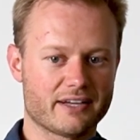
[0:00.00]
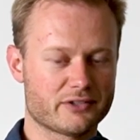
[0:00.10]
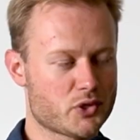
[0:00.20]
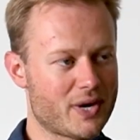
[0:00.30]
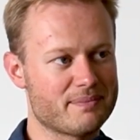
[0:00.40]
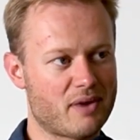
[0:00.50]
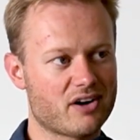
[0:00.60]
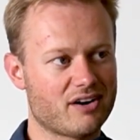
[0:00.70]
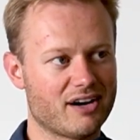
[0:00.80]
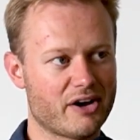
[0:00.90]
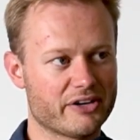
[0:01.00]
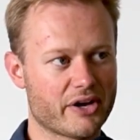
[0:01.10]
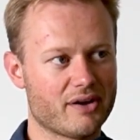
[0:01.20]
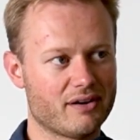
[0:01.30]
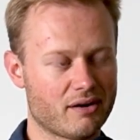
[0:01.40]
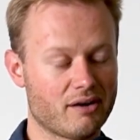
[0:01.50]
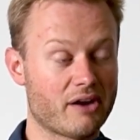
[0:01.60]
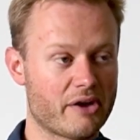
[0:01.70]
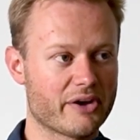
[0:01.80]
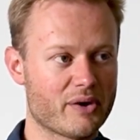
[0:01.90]
trademark our
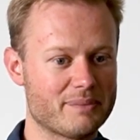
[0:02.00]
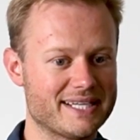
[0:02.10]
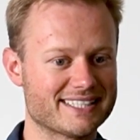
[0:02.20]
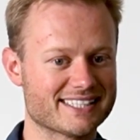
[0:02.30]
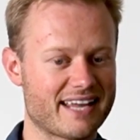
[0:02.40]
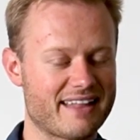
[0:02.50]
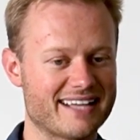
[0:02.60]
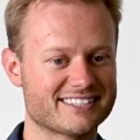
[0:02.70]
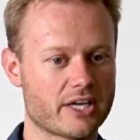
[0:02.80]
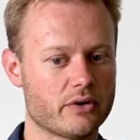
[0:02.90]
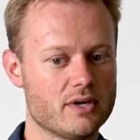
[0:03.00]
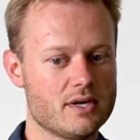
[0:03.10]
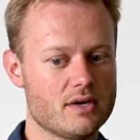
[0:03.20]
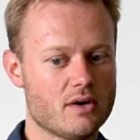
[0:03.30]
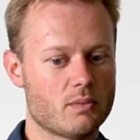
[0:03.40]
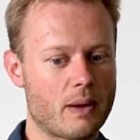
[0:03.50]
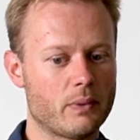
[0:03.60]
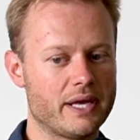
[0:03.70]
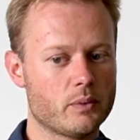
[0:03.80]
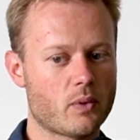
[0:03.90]
logo and pieces like that. So when
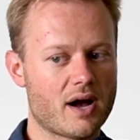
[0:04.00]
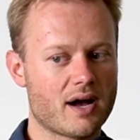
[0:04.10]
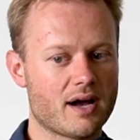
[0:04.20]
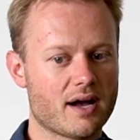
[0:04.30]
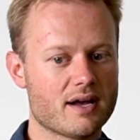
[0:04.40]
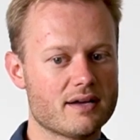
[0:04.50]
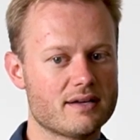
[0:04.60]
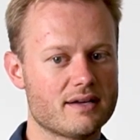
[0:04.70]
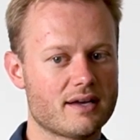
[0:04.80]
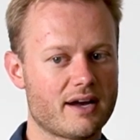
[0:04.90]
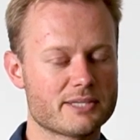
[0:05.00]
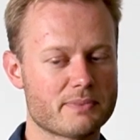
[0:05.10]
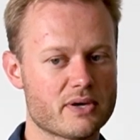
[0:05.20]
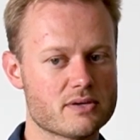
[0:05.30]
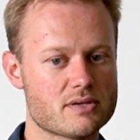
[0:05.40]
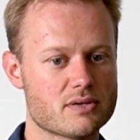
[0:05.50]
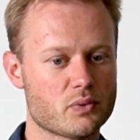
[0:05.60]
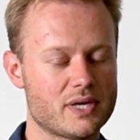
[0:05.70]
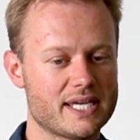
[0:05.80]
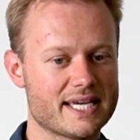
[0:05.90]
we were, I suppose,
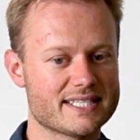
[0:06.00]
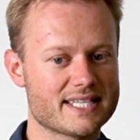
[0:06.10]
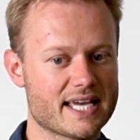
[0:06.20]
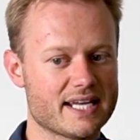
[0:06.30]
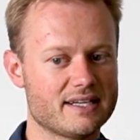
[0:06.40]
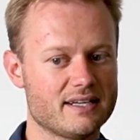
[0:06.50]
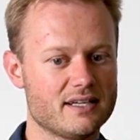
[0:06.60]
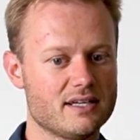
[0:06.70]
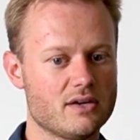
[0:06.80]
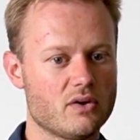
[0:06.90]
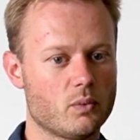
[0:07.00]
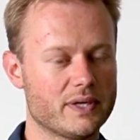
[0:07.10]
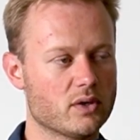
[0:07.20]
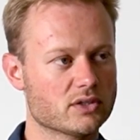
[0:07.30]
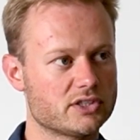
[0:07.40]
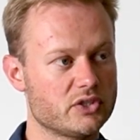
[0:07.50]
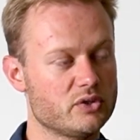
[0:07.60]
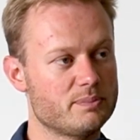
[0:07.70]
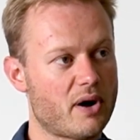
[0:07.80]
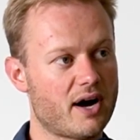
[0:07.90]
3 years in, we got
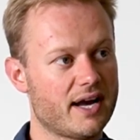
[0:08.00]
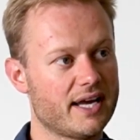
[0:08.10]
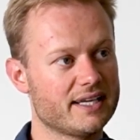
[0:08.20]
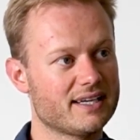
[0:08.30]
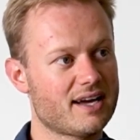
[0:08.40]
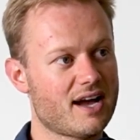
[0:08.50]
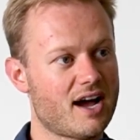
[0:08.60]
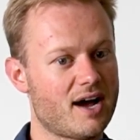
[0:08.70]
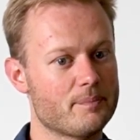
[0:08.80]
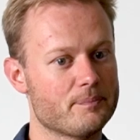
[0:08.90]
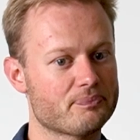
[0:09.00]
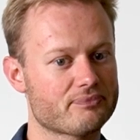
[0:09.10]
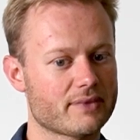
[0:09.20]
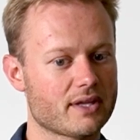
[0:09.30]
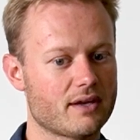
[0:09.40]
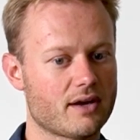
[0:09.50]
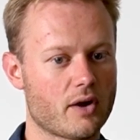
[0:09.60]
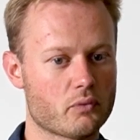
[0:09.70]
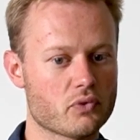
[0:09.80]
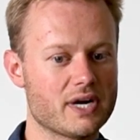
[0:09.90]
sued by
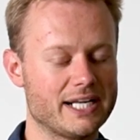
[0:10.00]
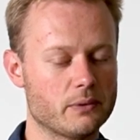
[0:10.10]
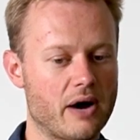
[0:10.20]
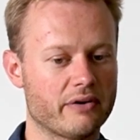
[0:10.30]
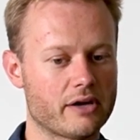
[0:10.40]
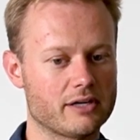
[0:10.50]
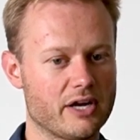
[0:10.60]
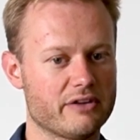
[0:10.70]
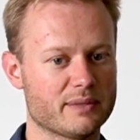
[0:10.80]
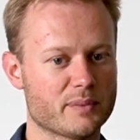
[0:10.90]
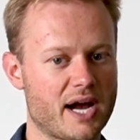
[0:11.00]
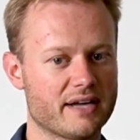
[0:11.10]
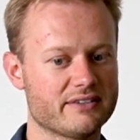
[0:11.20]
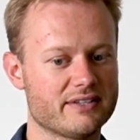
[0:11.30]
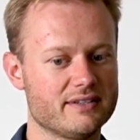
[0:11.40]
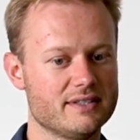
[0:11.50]
a really well-known clothing brand